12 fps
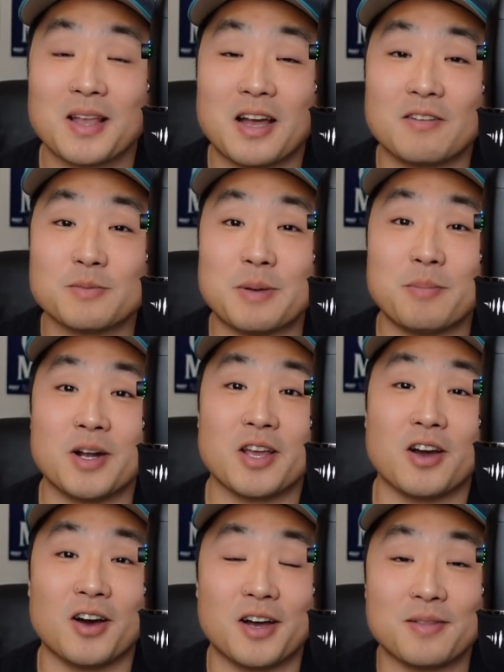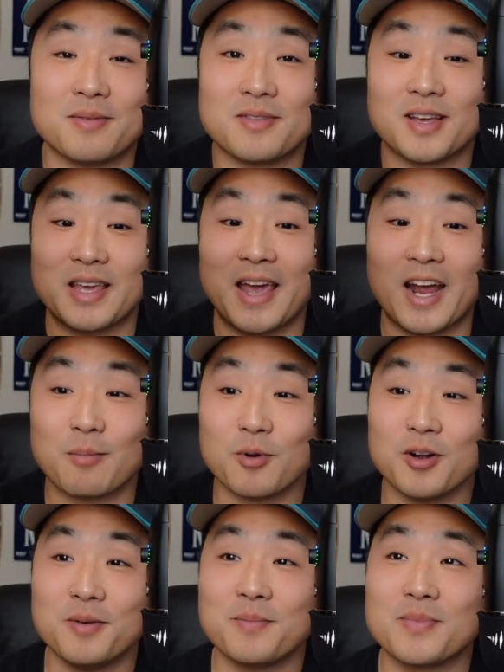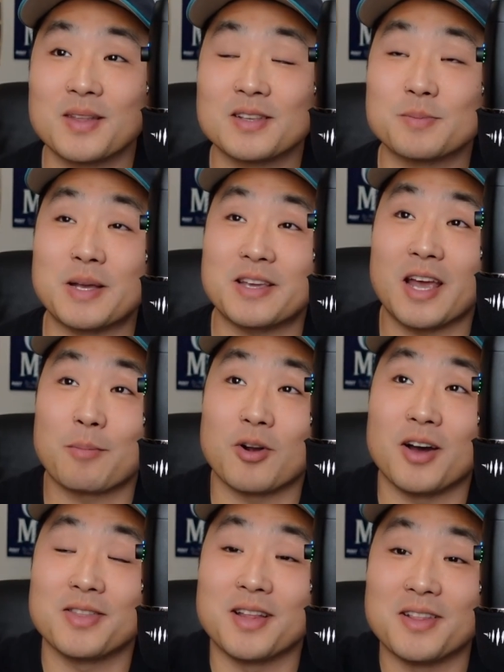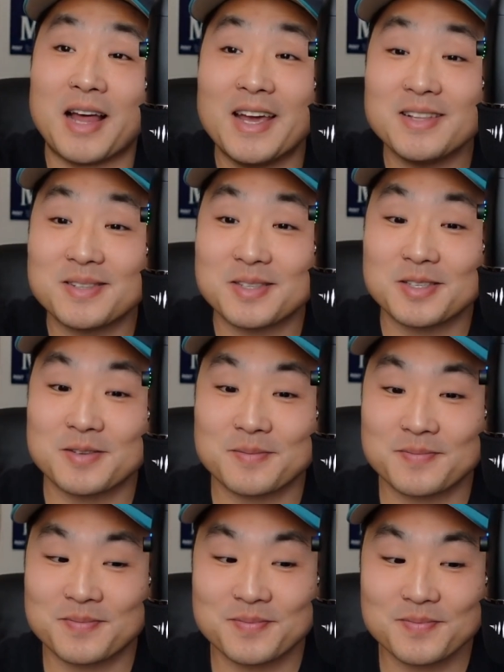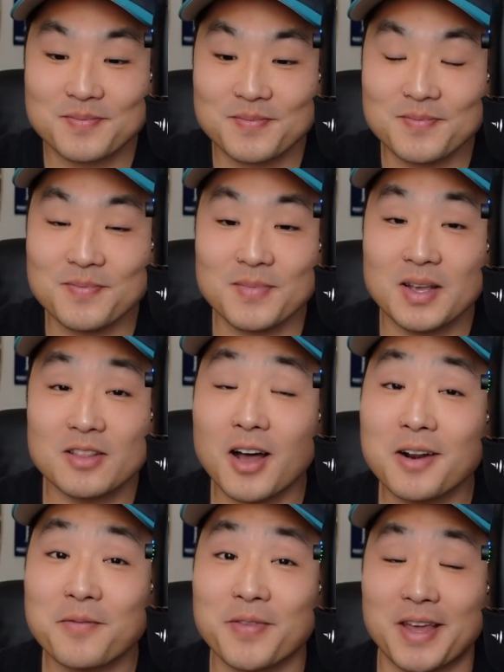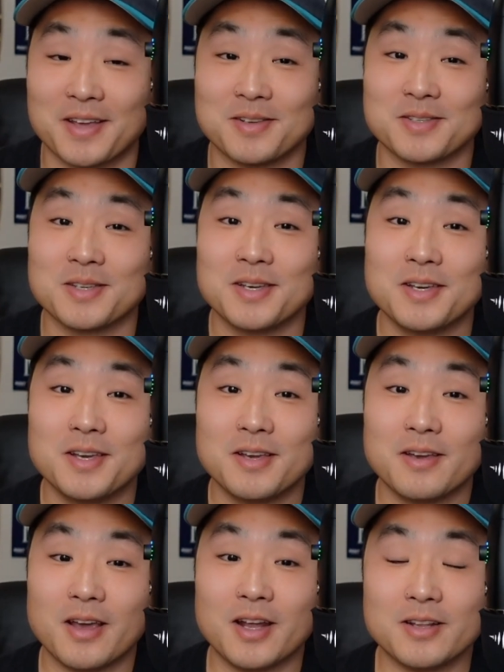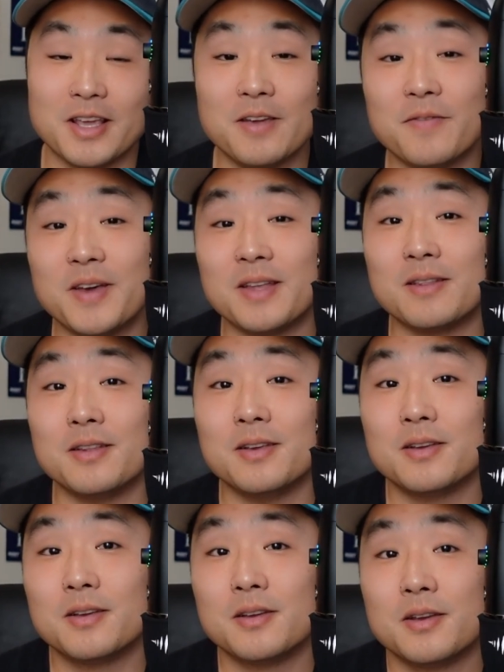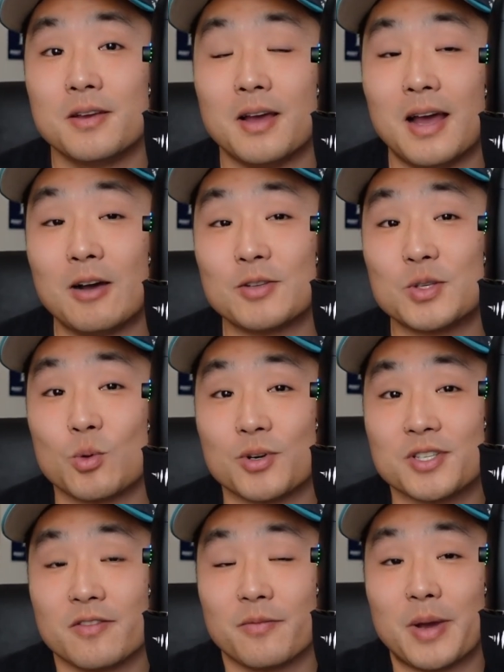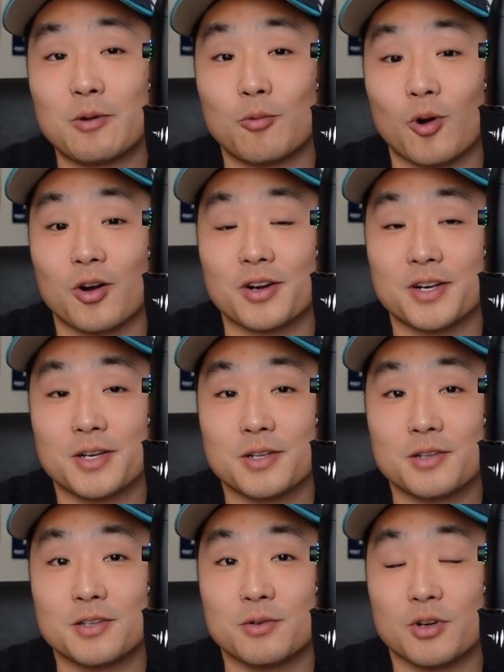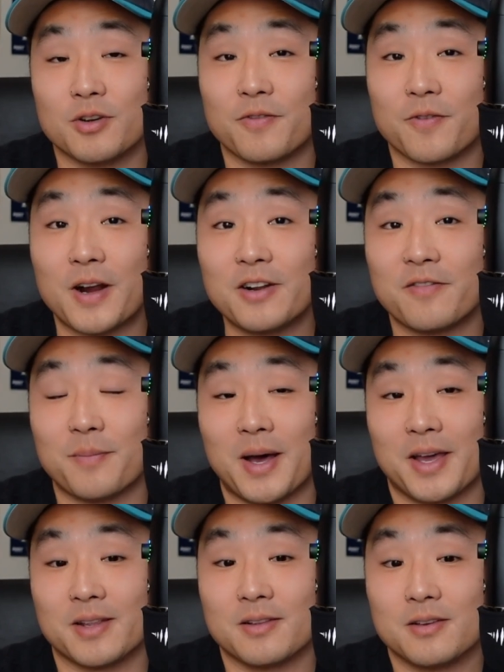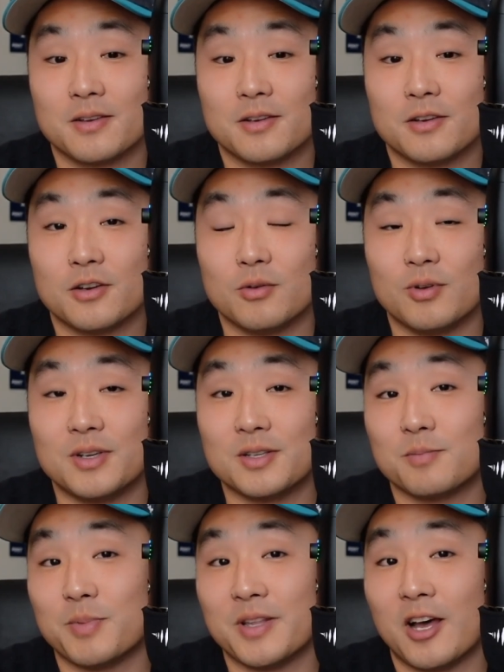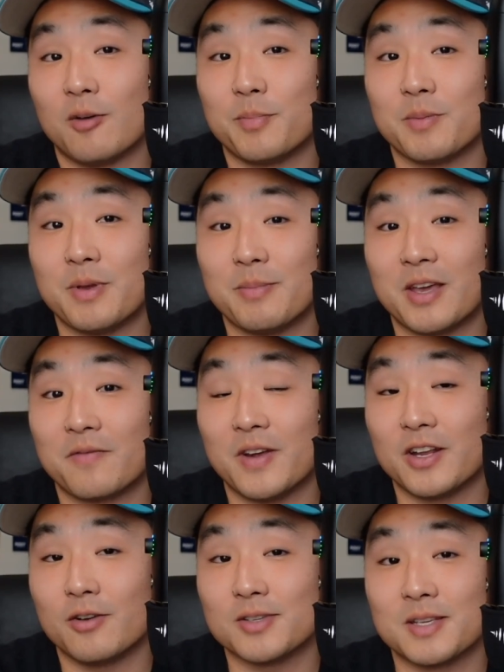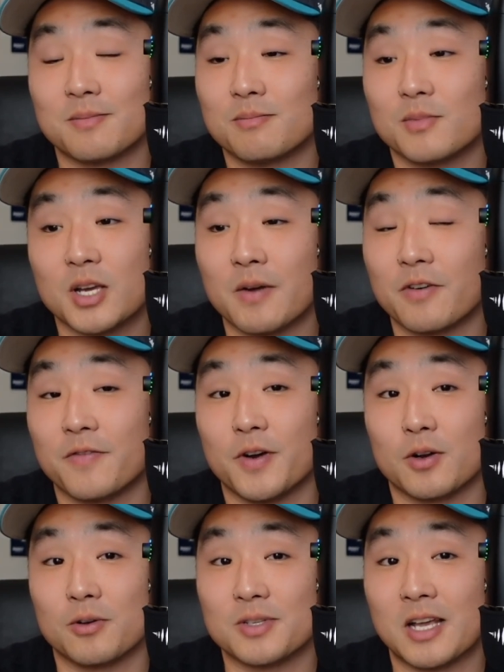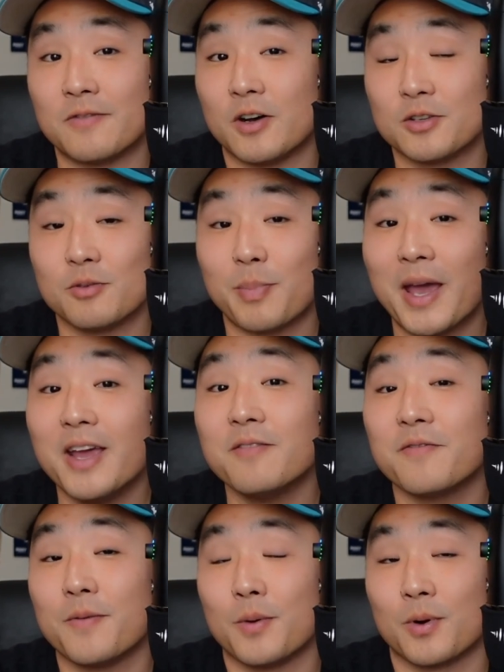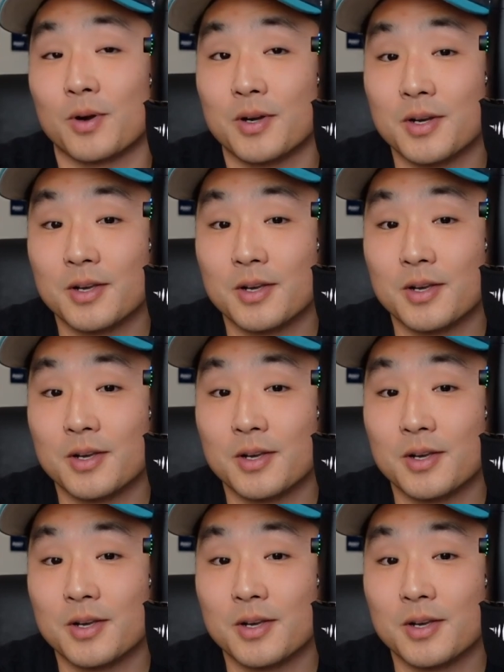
I've spent money on the camera, spent camera on the lights, a lot of things. And even outsourced some of my work to a good friend of mine who has been helping me make videos and cover photos. And I've also paid for